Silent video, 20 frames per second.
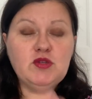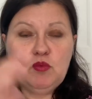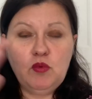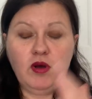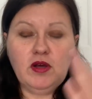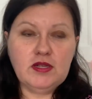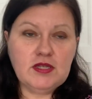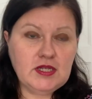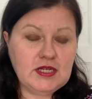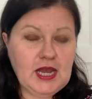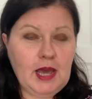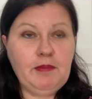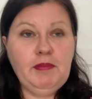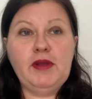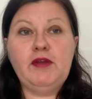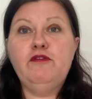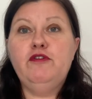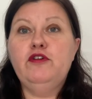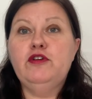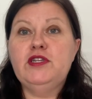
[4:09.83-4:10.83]
whilst
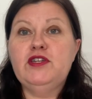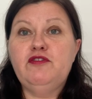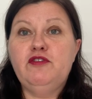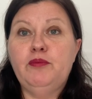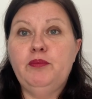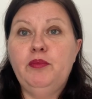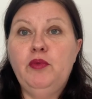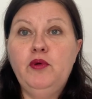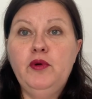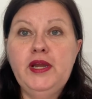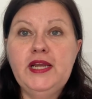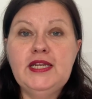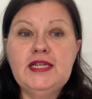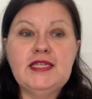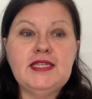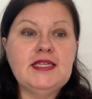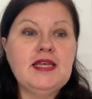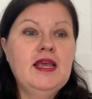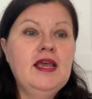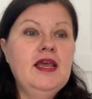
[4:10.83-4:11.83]
tapping through different points.